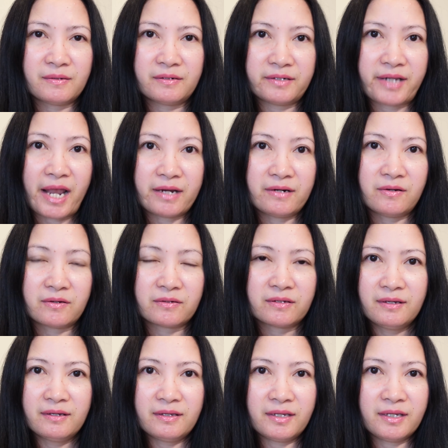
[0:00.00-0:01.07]
dialogue.
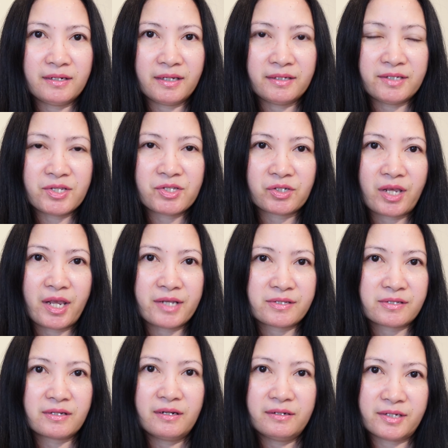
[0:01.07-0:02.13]
In this
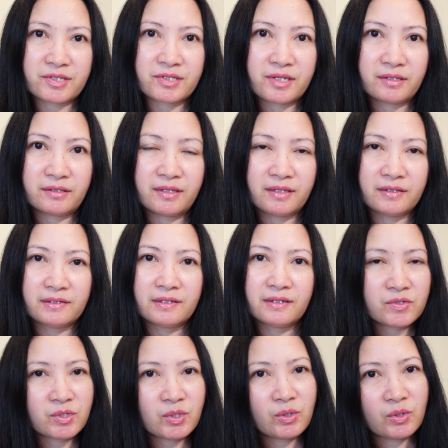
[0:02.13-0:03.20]
case, the setting.
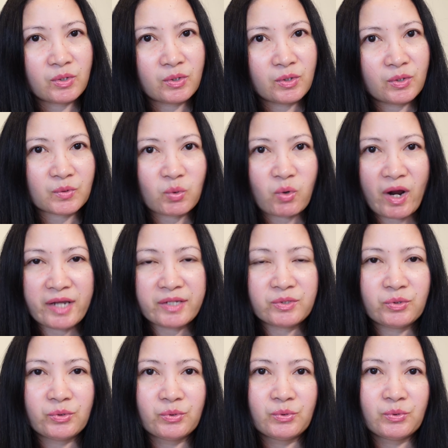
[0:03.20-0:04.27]
So try
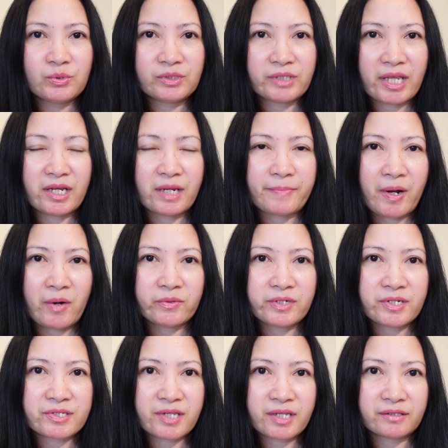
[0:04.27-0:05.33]
to think about the
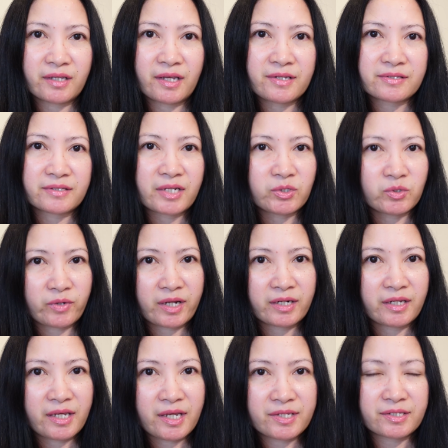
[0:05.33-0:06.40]
settings that you can
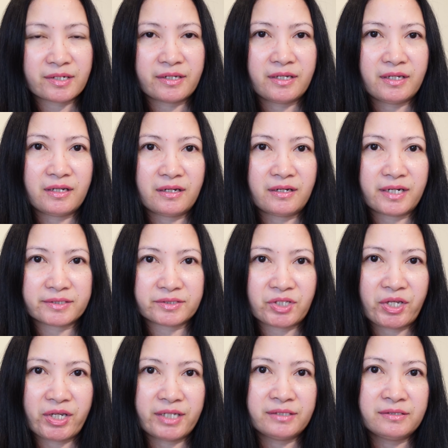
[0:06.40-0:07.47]
easily
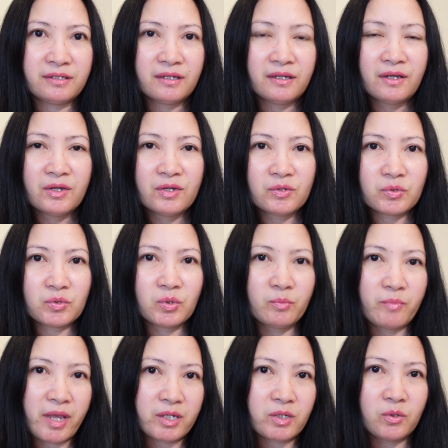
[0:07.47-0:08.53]
obtain to
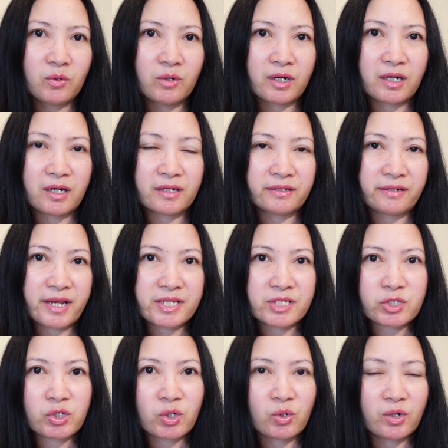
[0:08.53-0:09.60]
make your
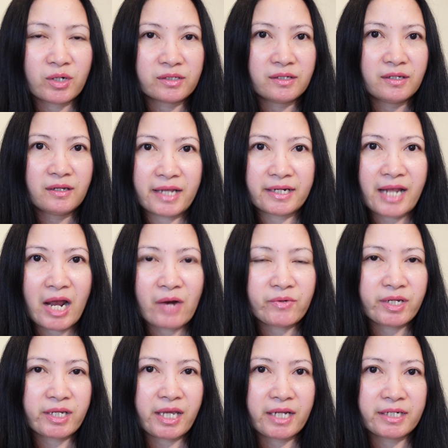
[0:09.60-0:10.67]
next shot and how
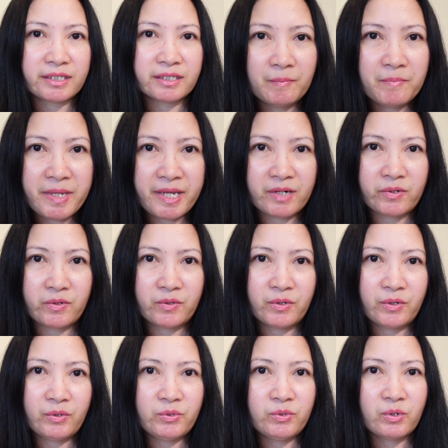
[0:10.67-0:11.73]
they can mirror
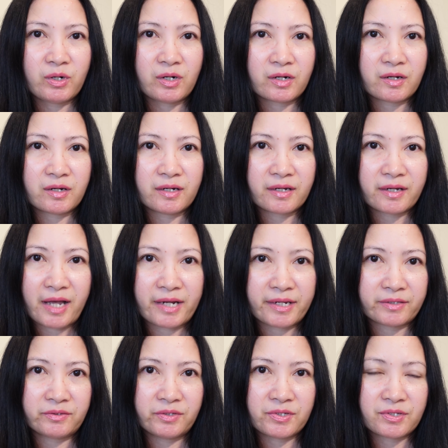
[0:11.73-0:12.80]
your
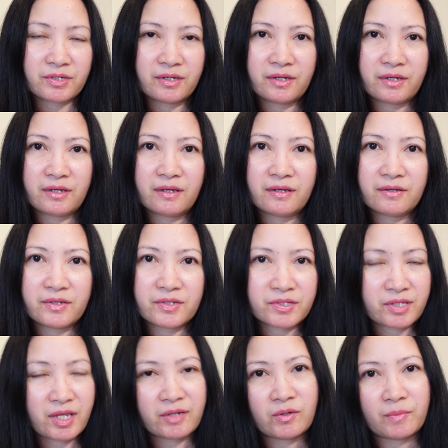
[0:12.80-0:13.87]
character's
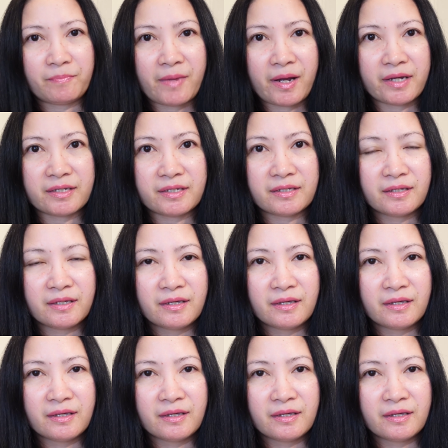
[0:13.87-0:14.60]
state of mind